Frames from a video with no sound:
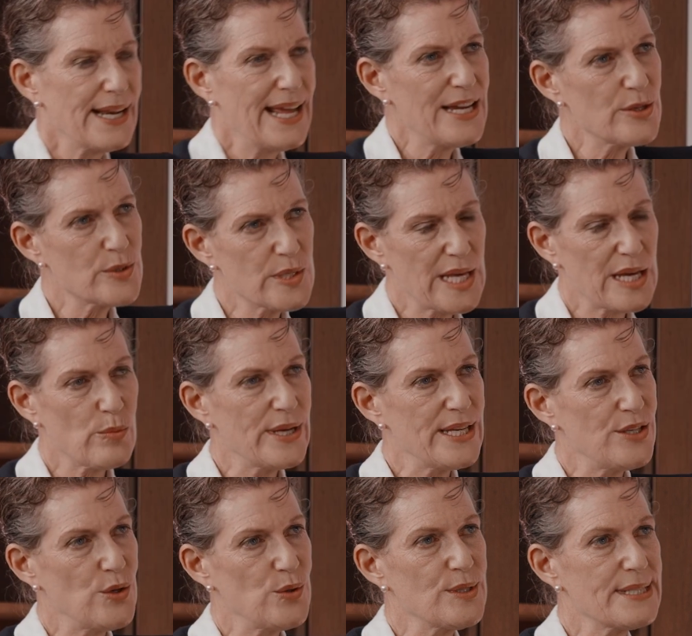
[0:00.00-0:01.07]
language that we
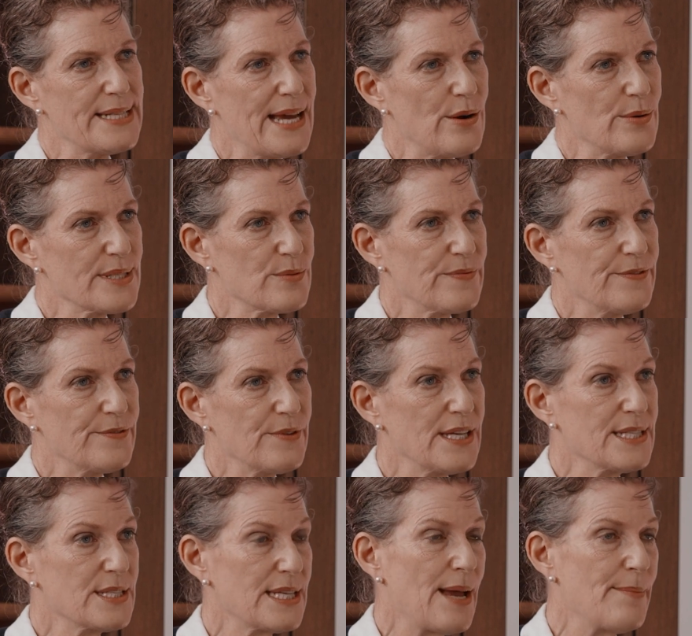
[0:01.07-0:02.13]
use now is
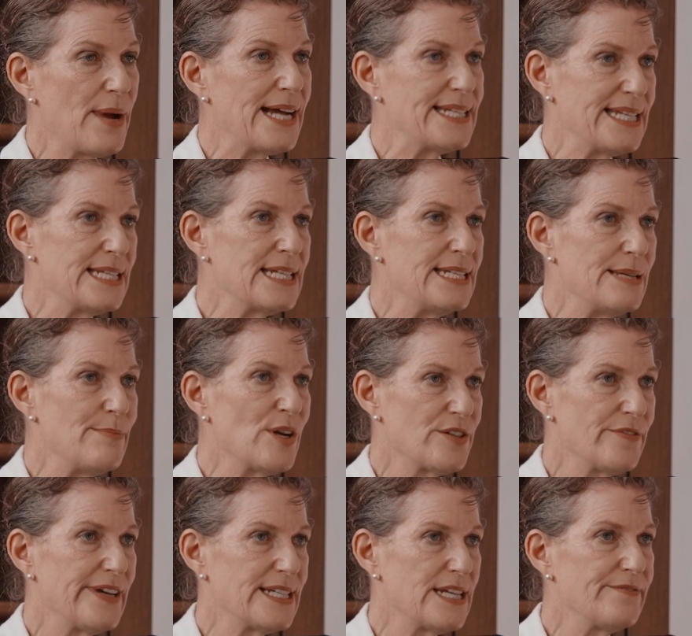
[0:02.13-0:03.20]

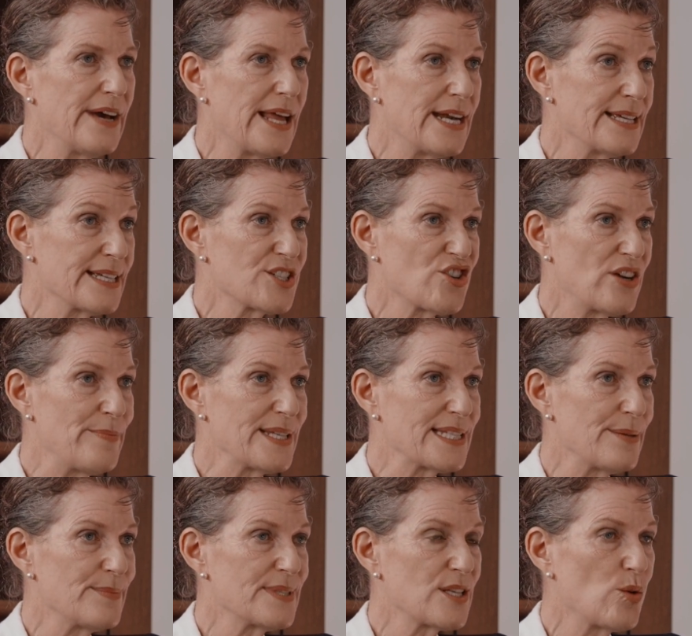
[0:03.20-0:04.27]
identity-motivated violent
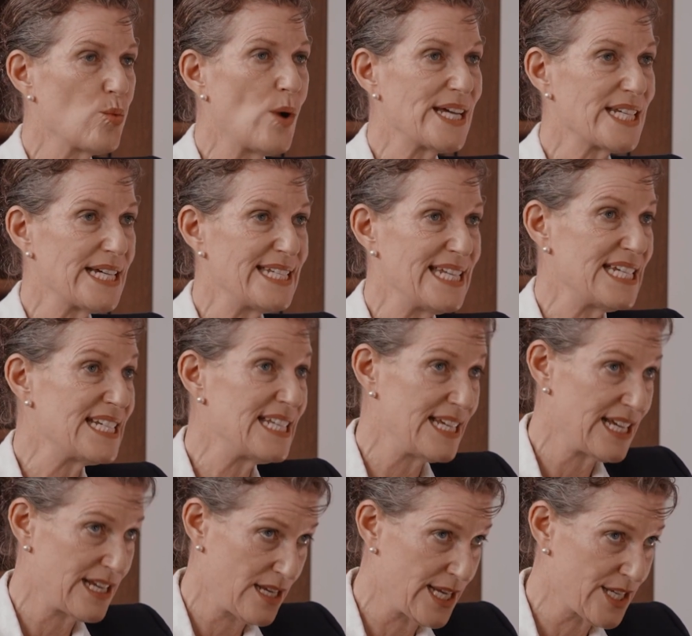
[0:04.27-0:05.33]
extremism. So white
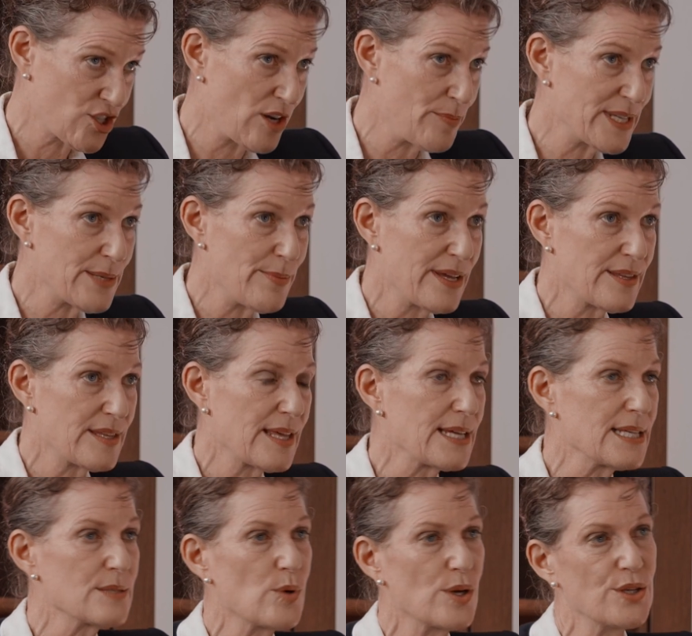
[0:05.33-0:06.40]
identity extremism, I think,
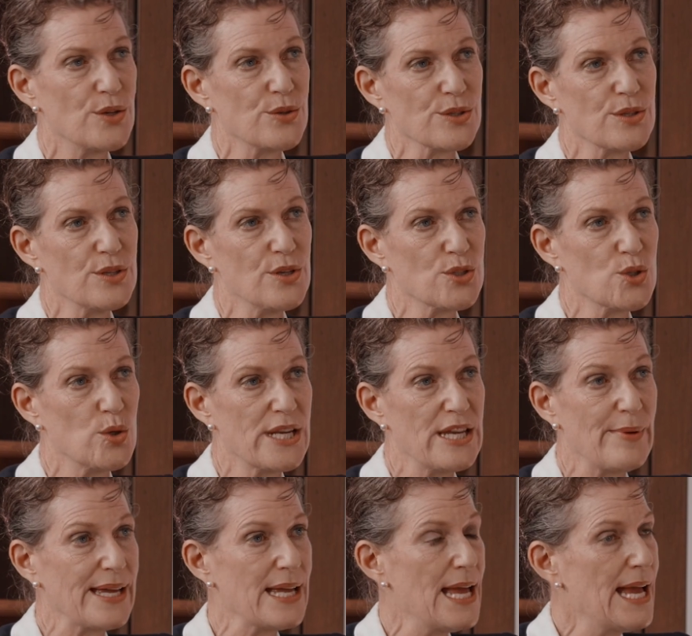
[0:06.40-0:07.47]
is what you're talking
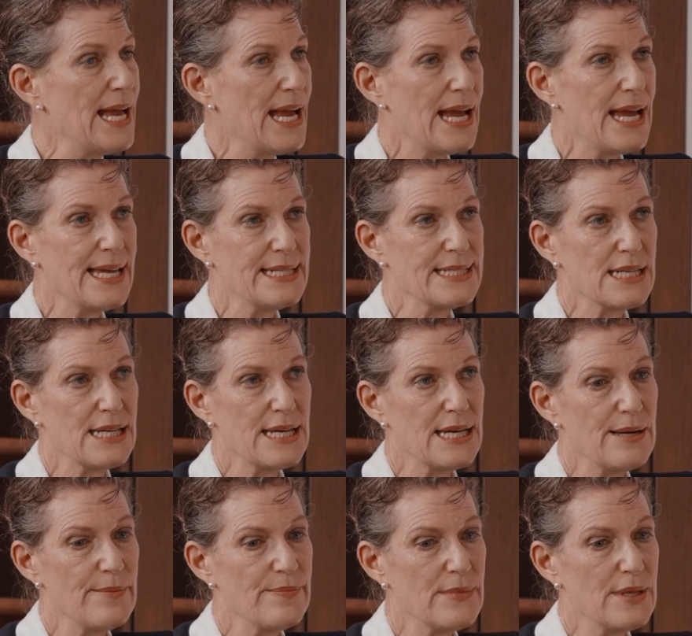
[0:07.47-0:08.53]
about. And,
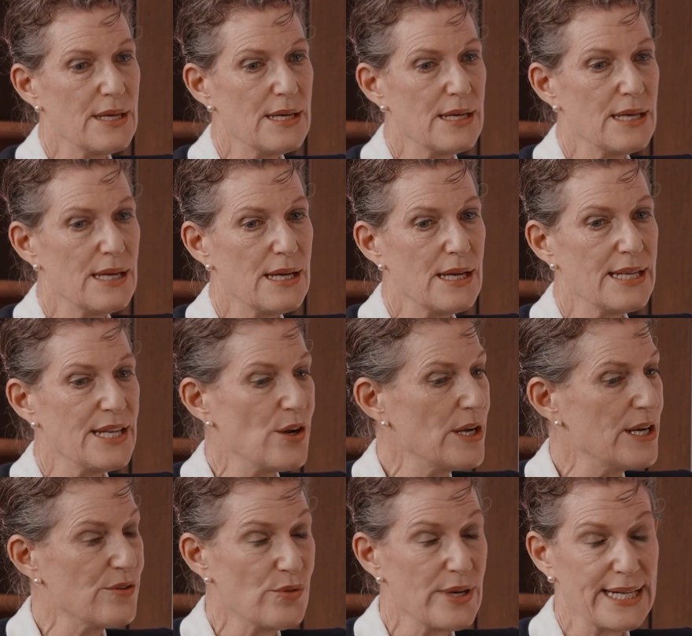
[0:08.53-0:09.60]

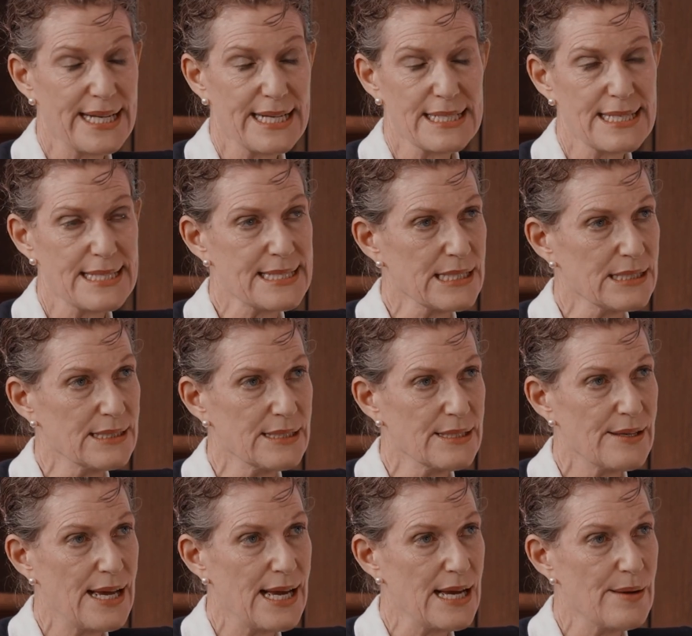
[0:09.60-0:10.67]
it really is still,
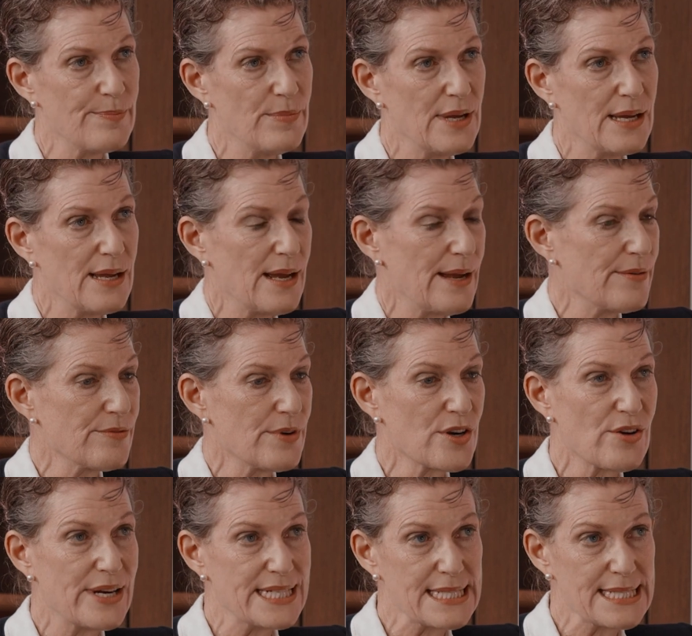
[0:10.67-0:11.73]
I
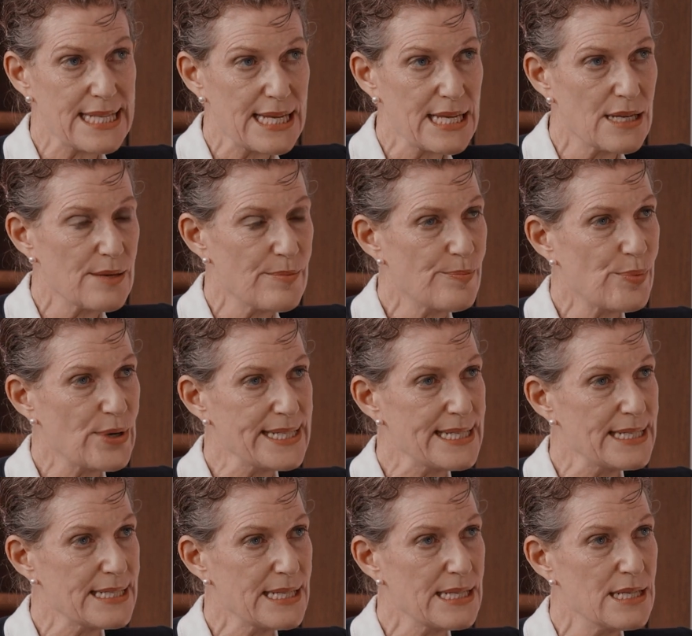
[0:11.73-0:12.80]
regret to say,
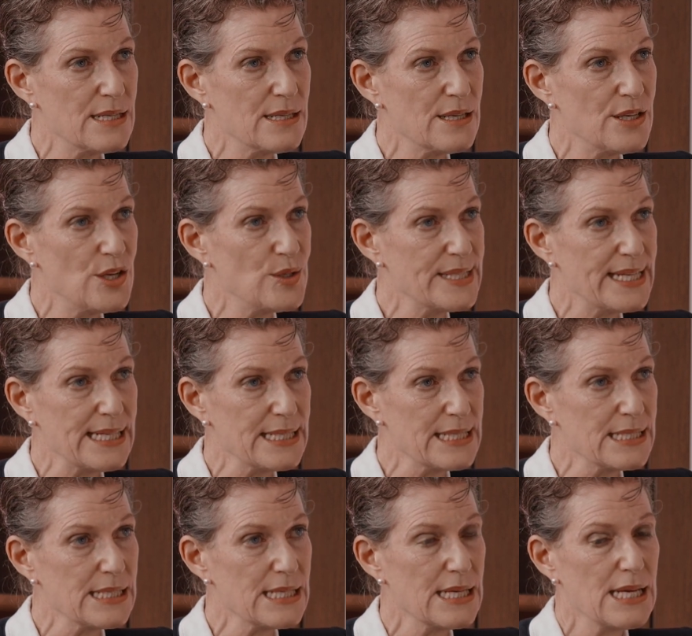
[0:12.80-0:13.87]
present in New
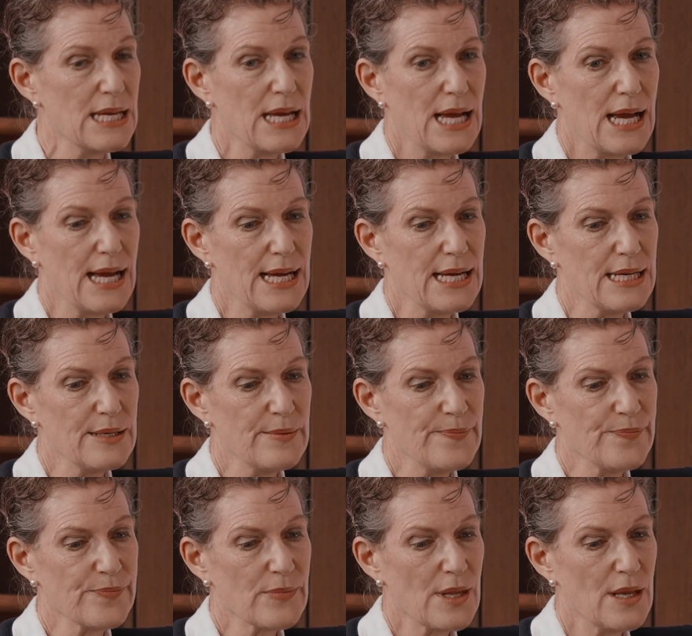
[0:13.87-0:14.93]
Zealand.
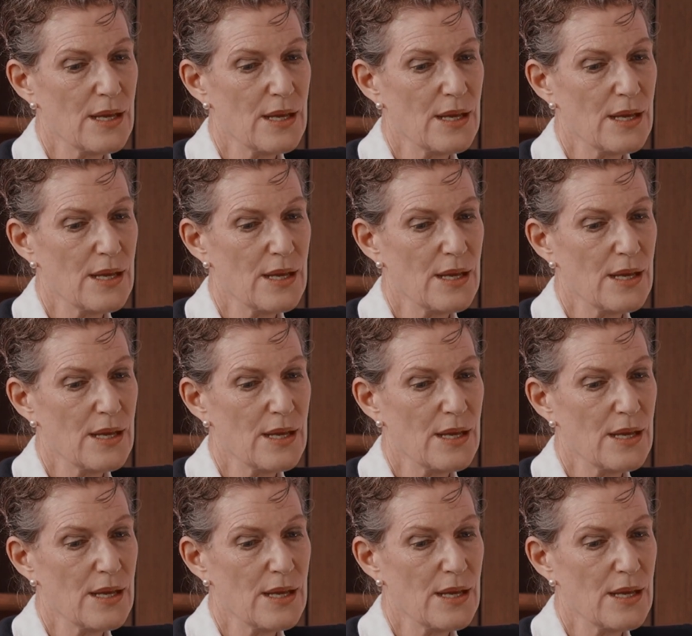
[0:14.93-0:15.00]
The